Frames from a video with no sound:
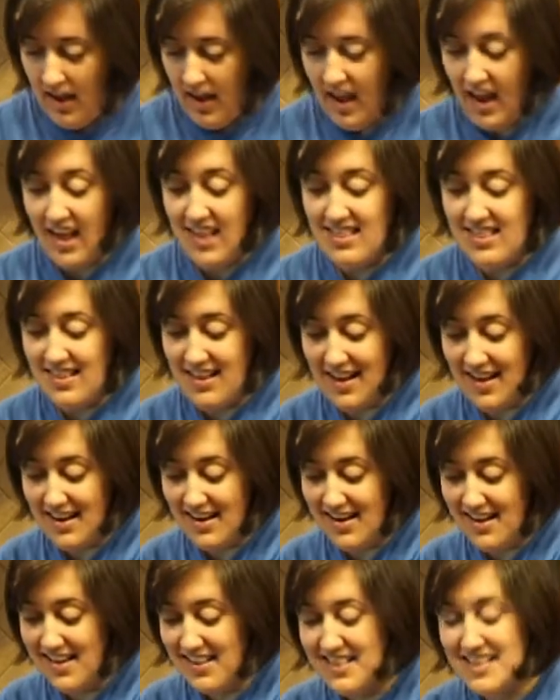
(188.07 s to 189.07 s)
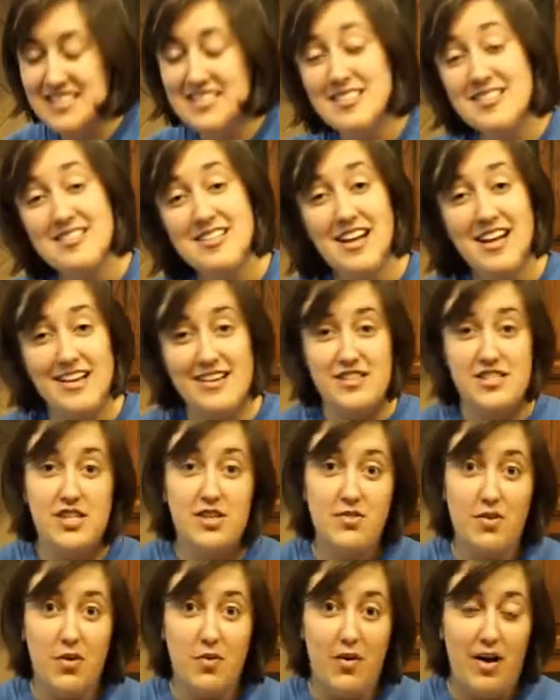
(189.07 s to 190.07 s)
And then, this isn't actually
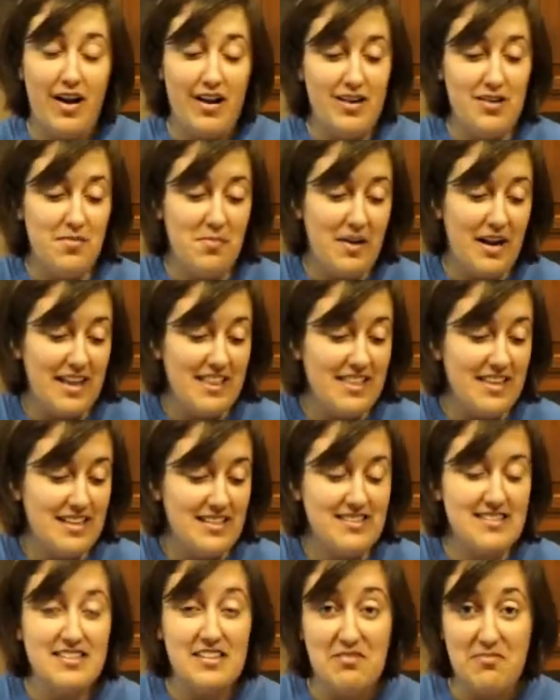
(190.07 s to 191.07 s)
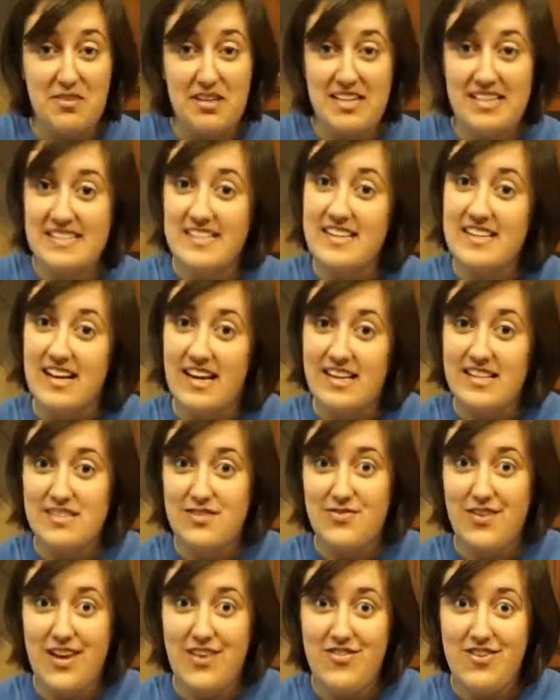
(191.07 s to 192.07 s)
required, but I think cinnamon is a nice
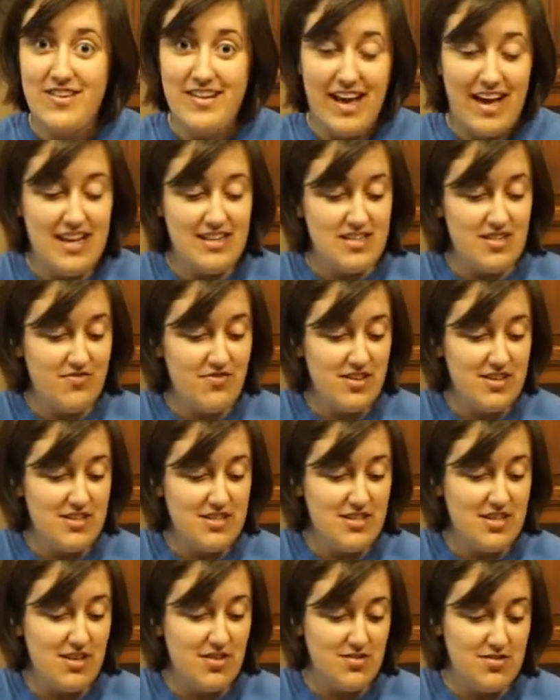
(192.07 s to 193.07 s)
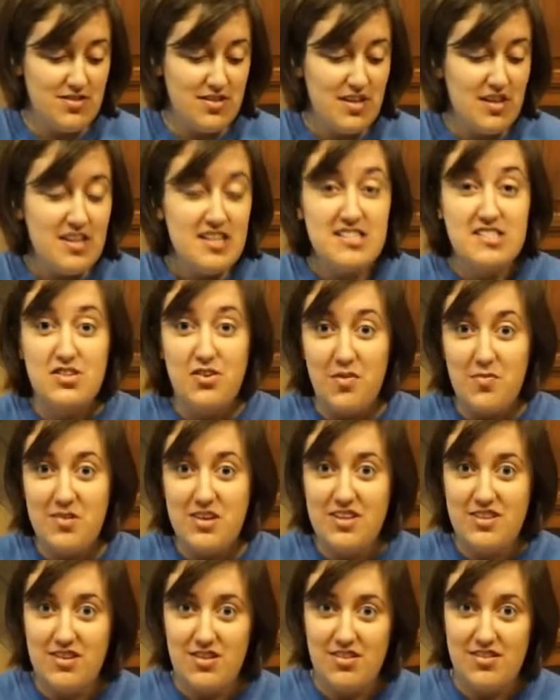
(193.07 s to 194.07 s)
flavor to add to French toast, so I'm
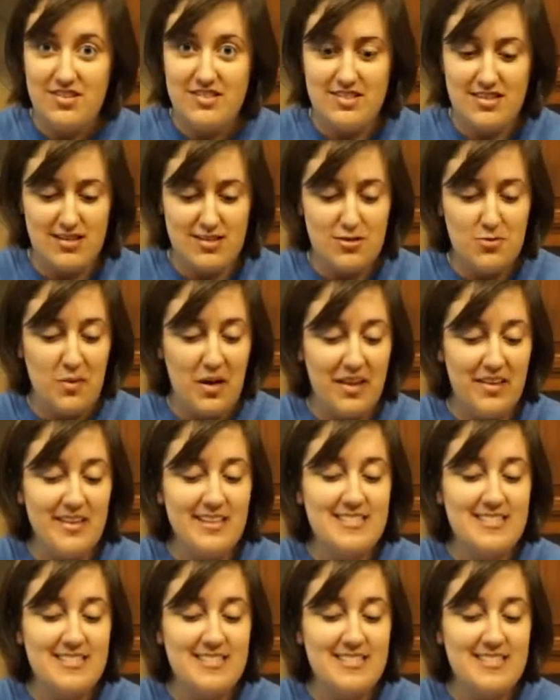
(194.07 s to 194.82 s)
going to throw this in as well.